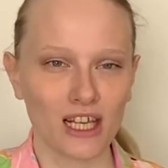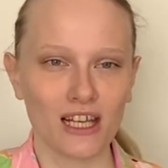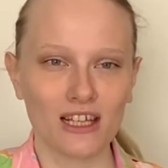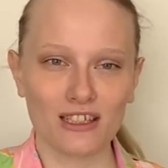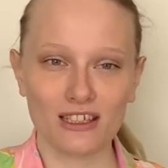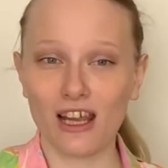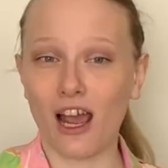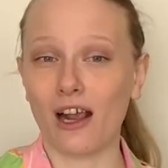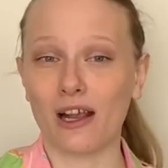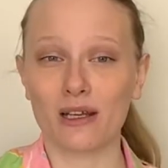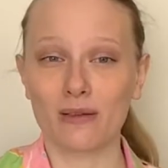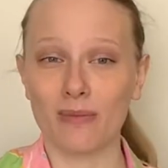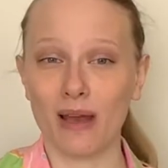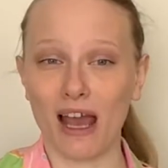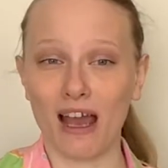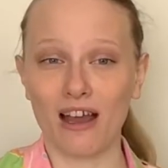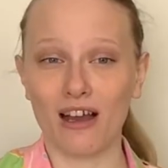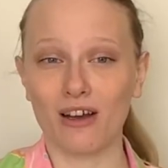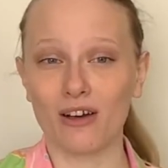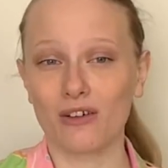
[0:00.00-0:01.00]
talk
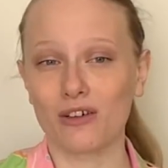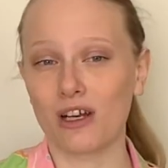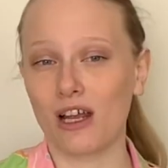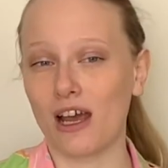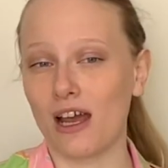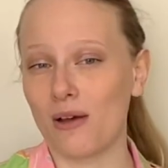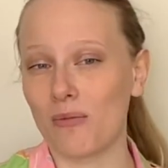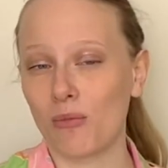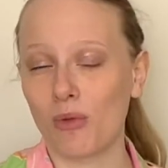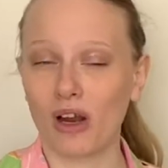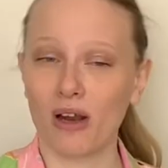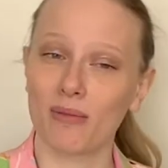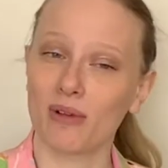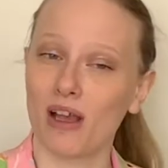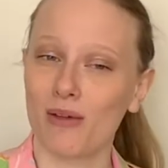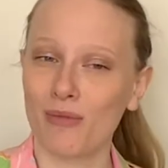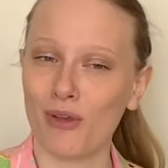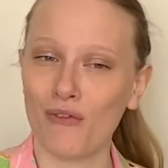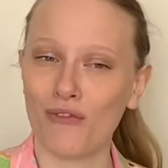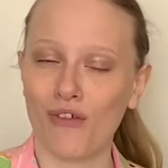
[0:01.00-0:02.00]
about where I'm
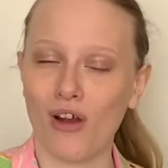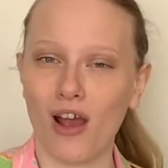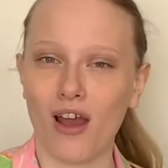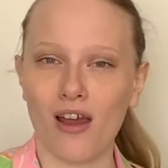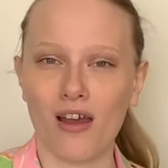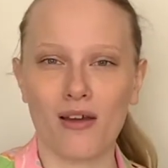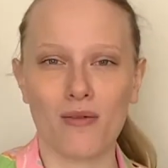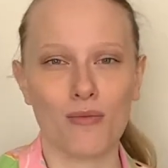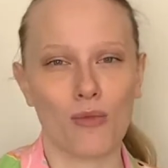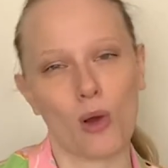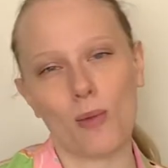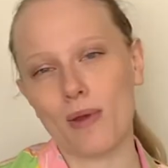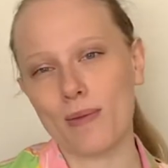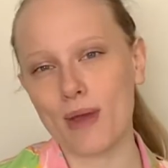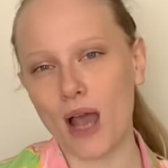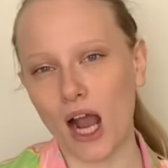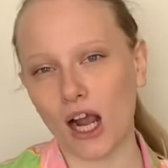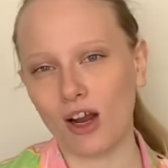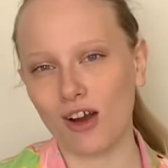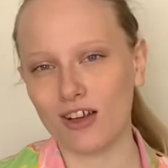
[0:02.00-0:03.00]
coming from, what my
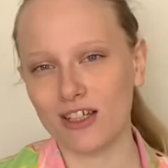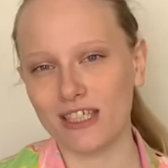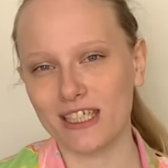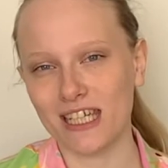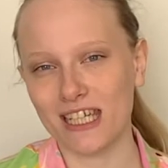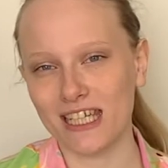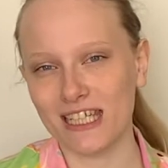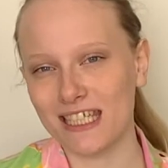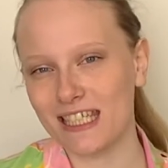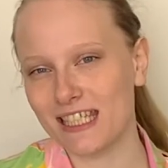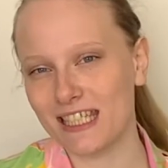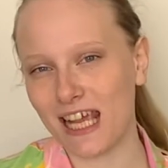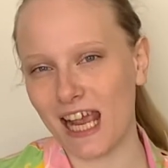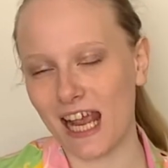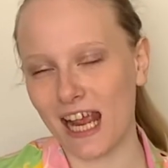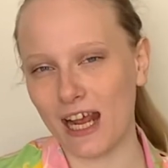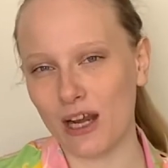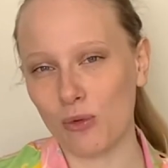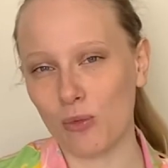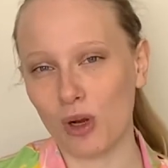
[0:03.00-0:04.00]
background is,
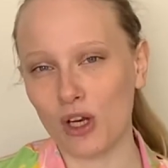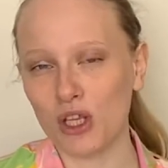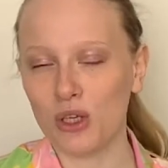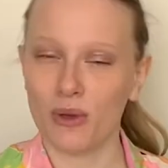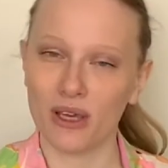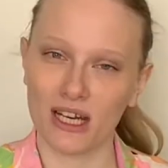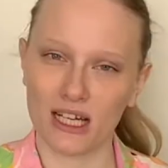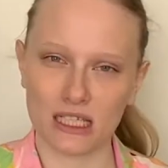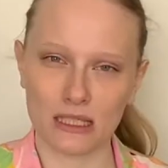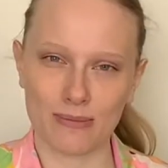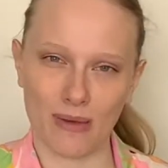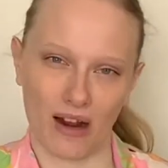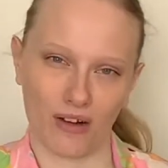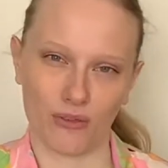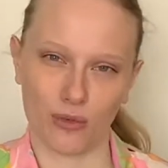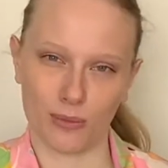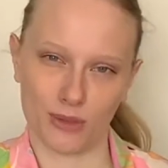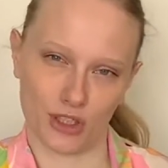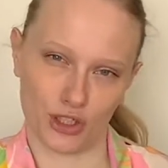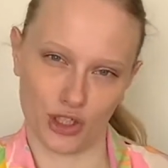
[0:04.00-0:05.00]
and what you can expect
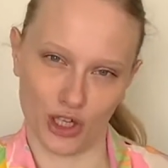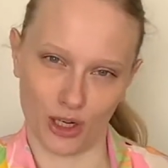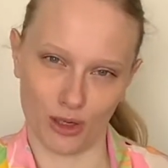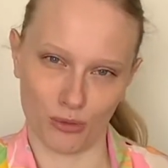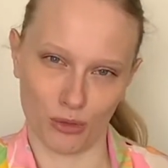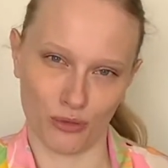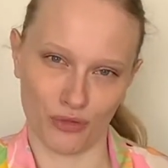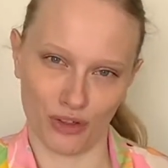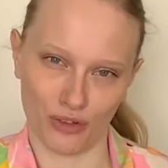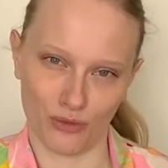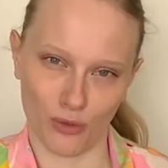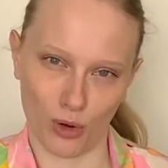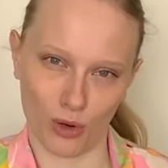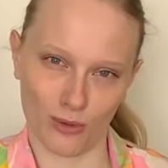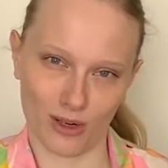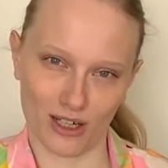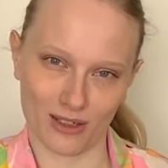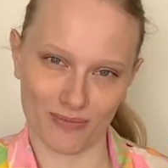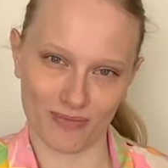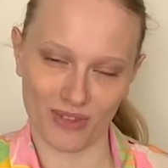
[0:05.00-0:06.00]
from this channel moving
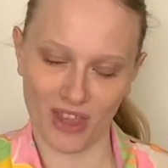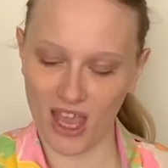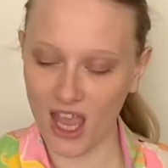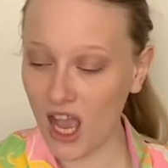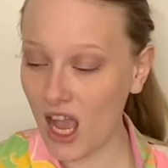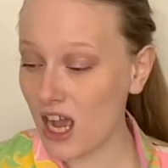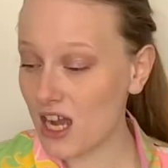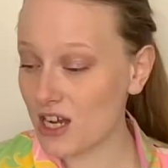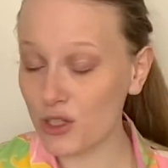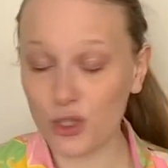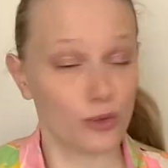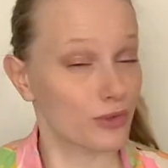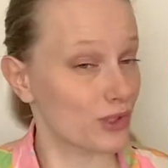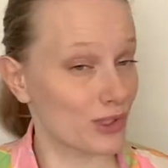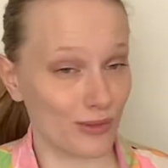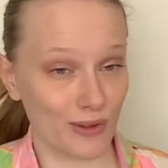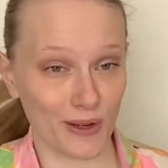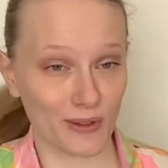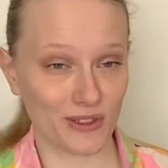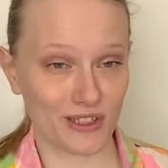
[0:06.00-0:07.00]
forward. I do have some
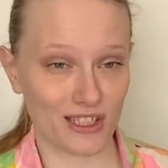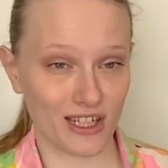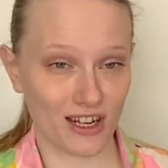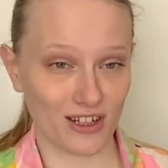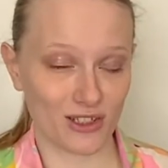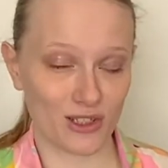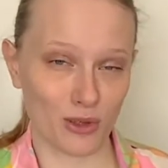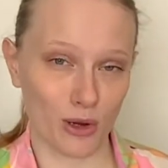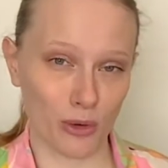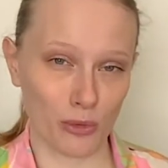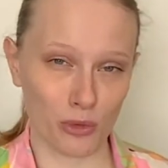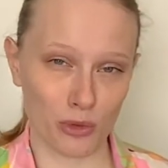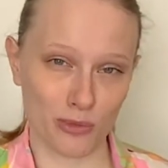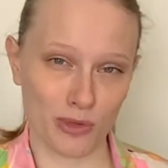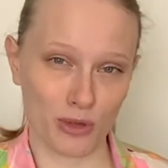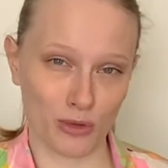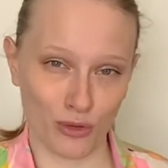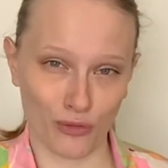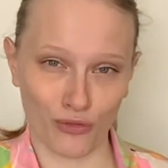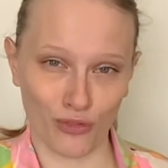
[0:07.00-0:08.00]
notes here, so I will be
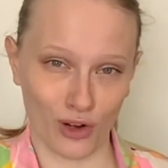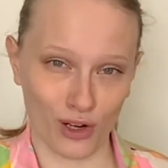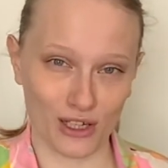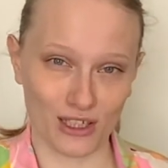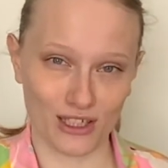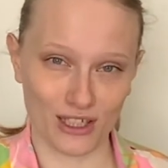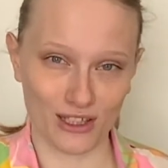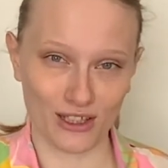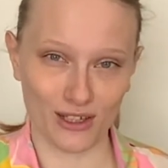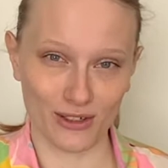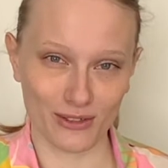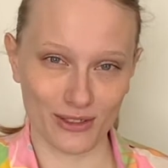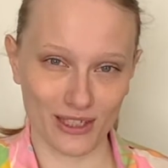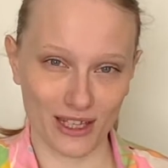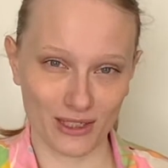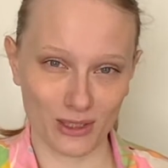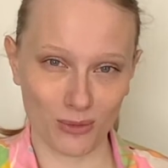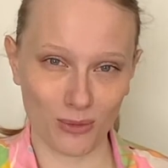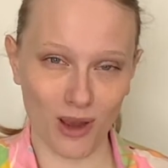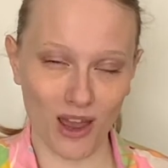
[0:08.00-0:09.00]
referring to those
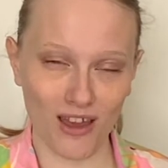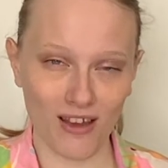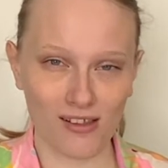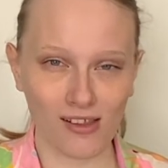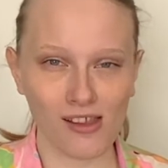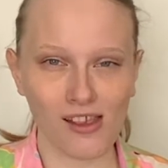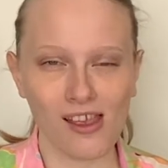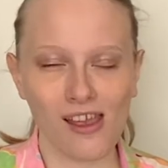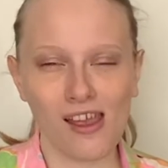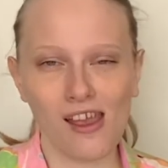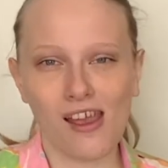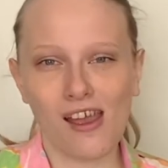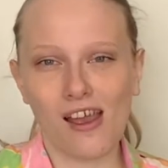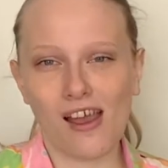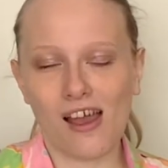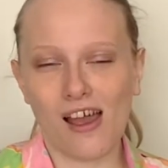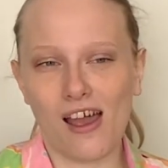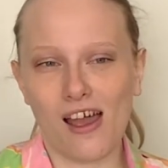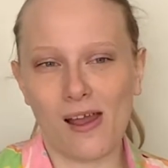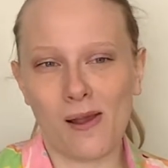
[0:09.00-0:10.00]
as well.
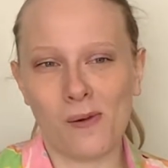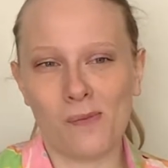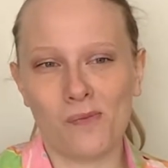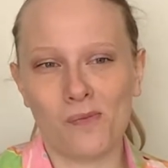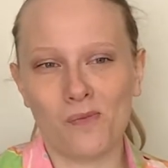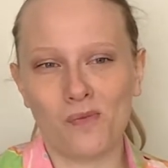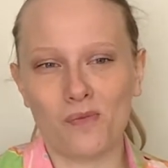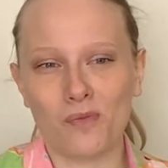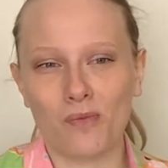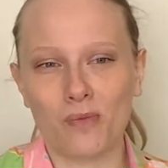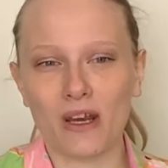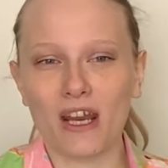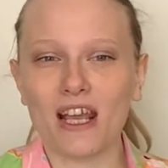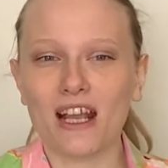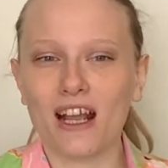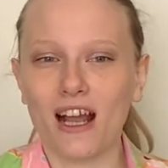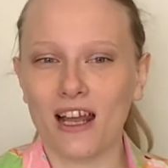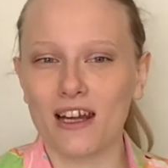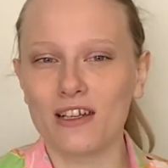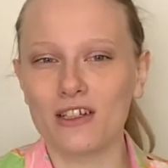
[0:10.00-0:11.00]
But I
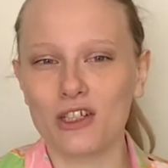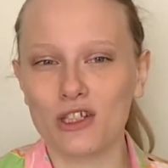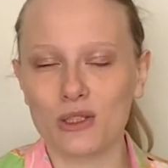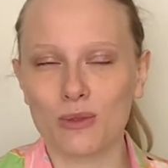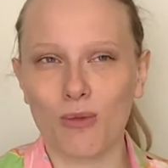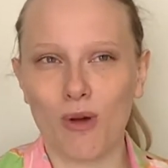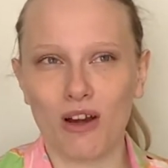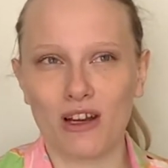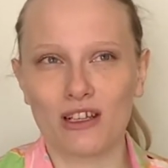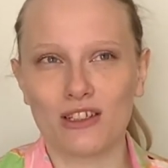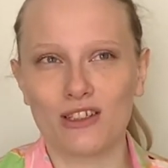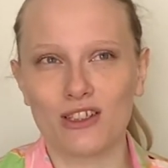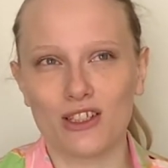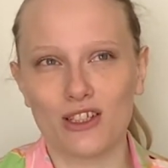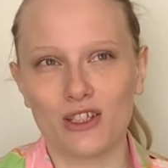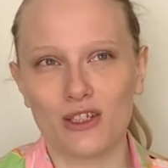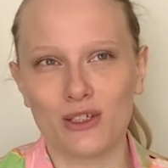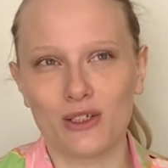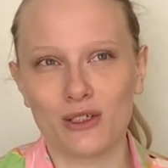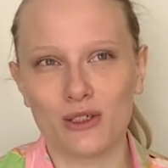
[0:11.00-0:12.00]
kind of just wanted
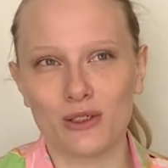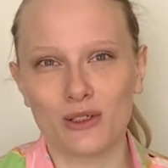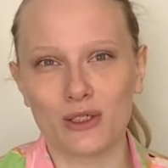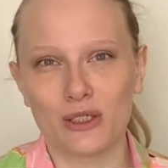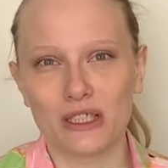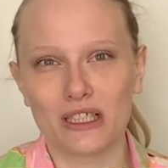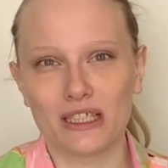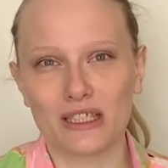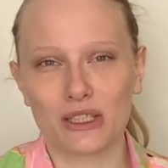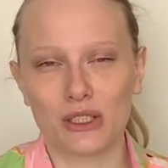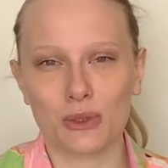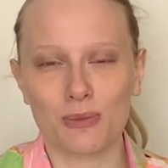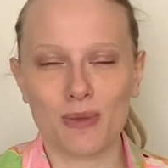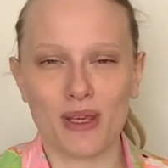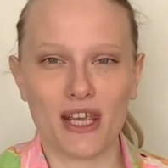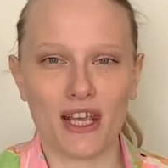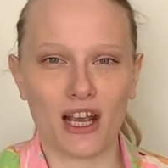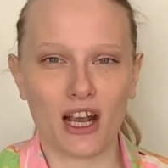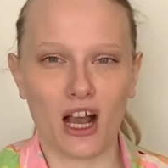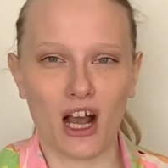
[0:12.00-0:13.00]
to
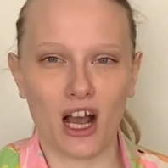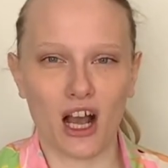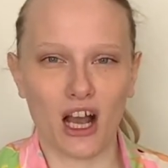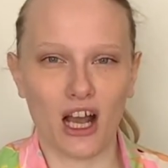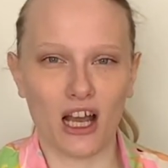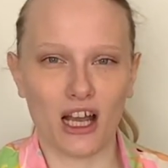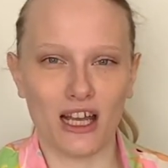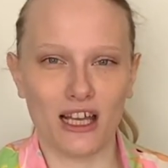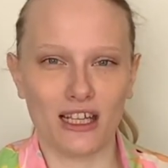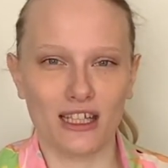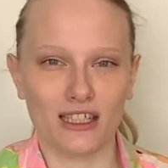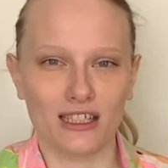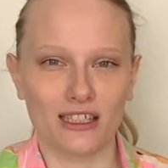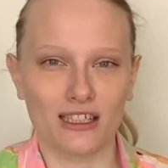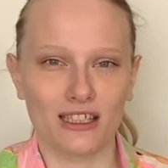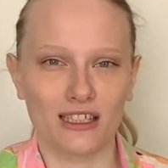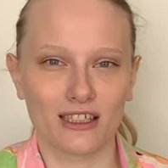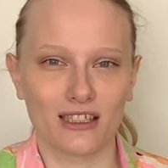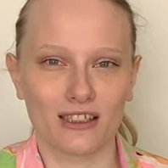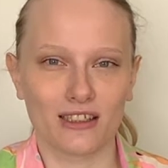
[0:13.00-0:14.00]
speak on
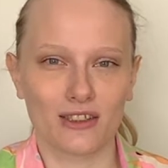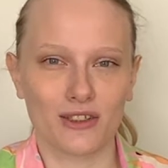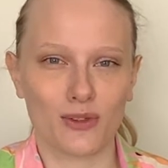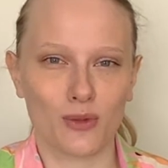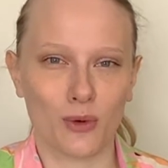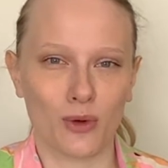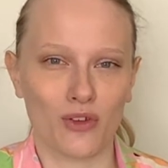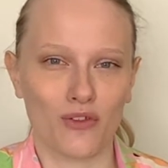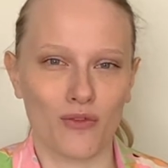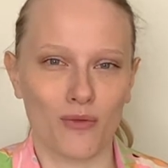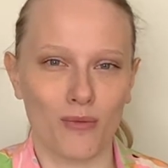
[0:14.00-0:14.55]
sort of